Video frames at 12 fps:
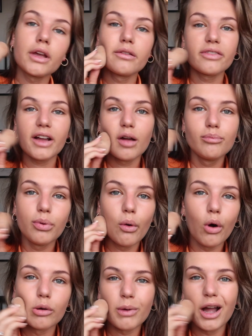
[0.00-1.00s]
think I
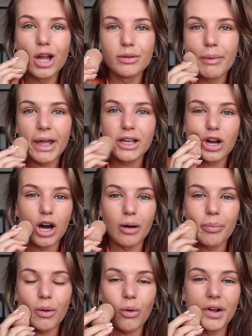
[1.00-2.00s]
bought my own
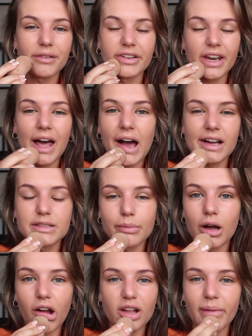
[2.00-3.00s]
makeup or even had
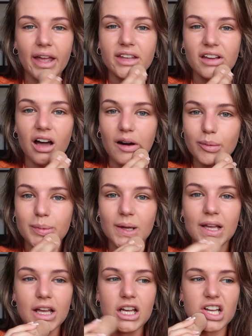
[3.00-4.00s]
my own makeup
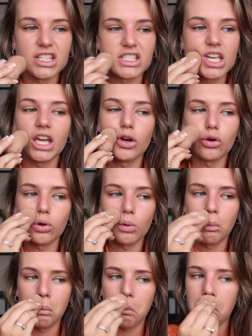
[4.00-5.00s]
until
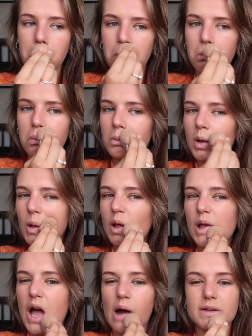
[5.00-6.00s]

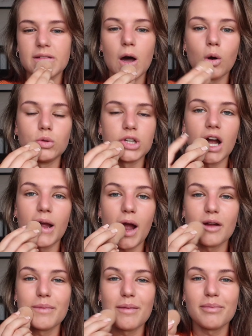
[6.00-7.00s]
I was older. I
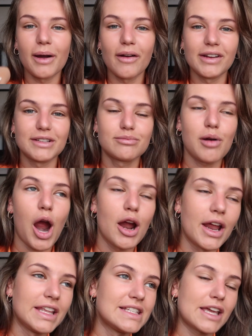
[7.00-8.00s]
remember
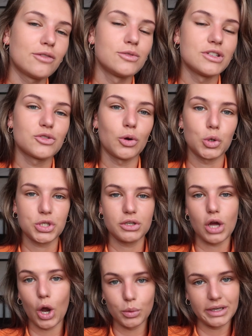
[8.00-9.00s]
in secondary school she'd
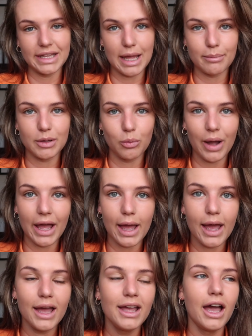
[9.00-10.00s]
only let me
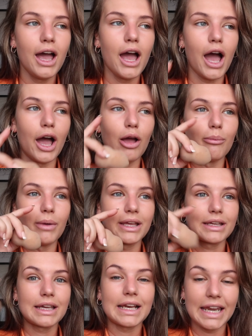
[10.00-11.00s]
wear
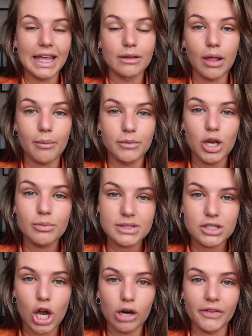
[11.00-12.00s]
clear, like
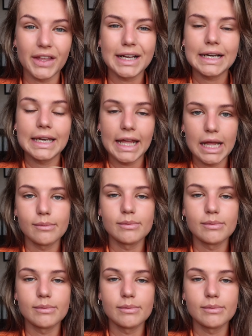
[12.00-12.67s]
mascara, the clear